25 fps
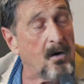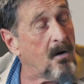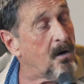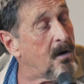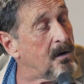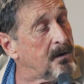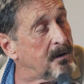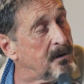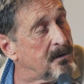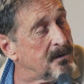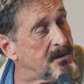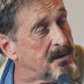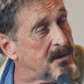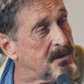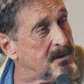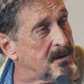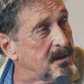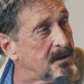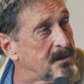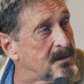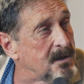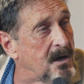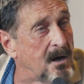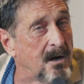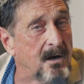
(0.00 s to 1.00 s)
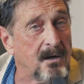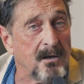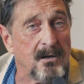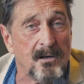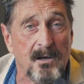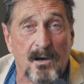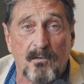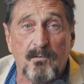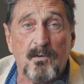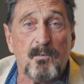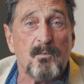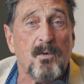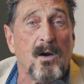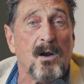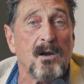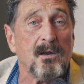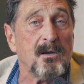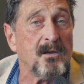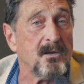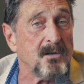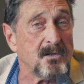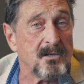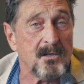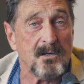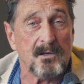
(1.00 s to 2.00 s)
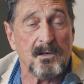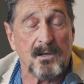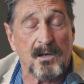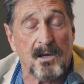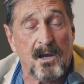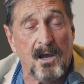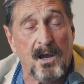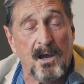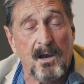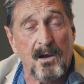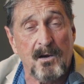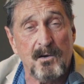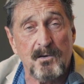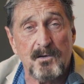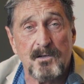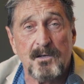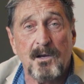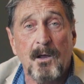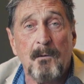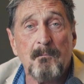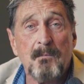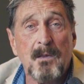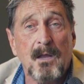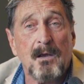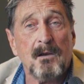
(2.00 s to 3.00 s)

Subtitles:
audience is excited. Everybody is engaged.